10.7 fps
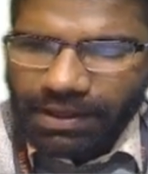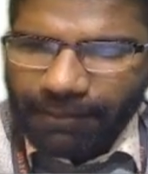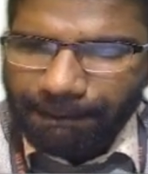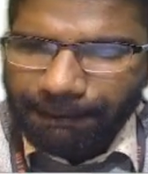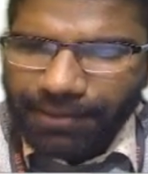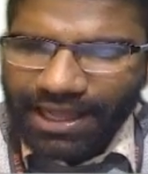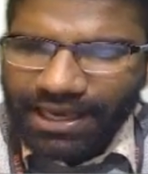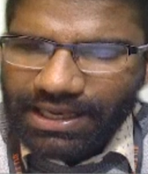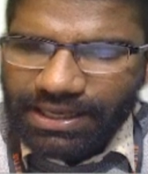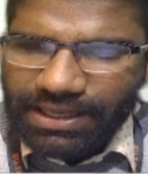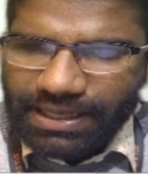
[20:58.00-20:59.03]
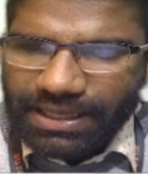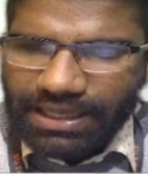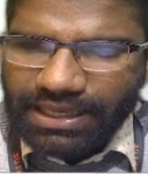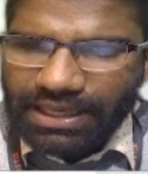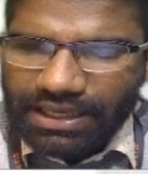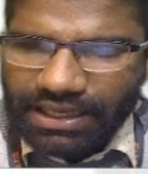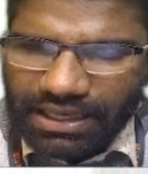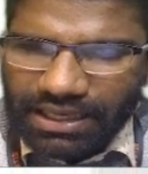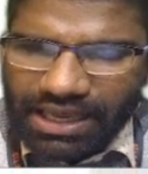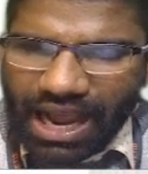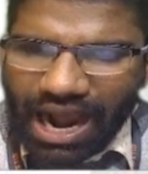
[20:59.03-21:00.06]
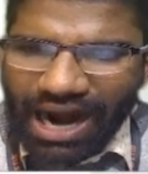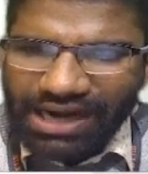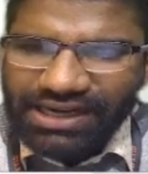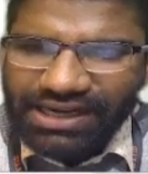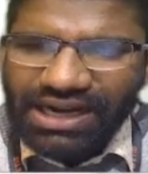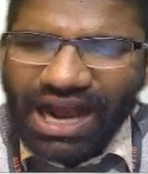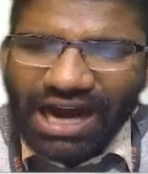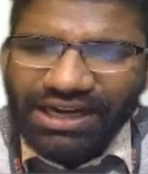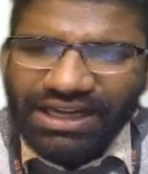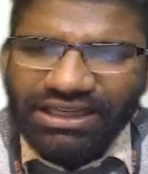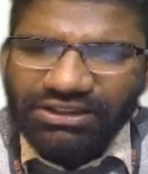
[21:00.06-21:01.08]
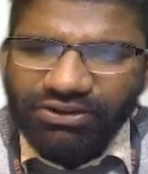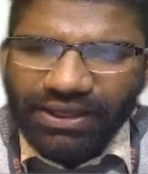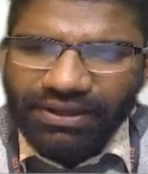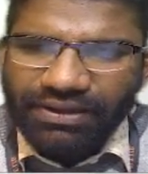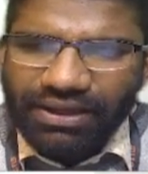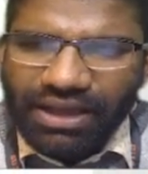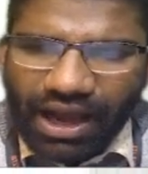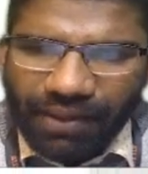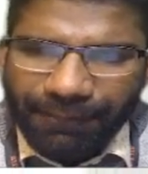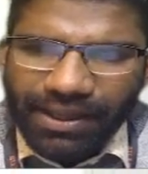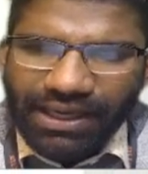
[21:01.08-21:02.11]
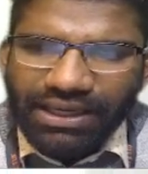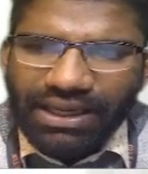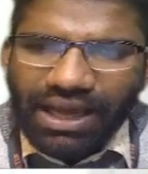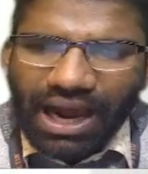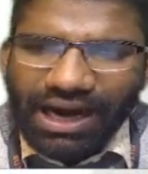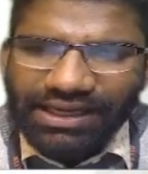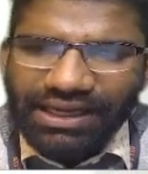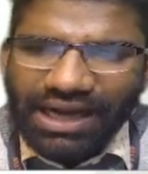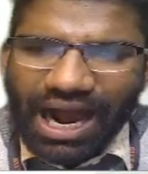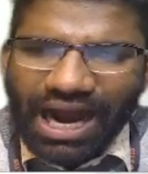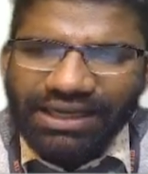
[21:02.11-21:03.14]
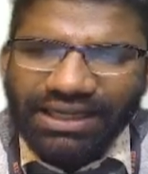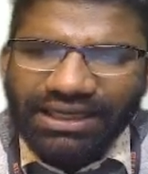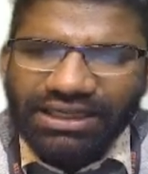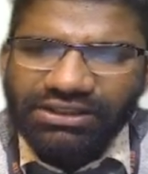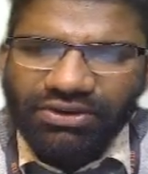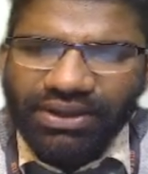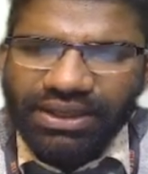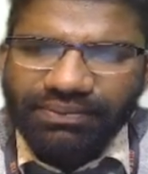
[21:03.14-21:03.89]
bill under Article 3, a bill under Article 3,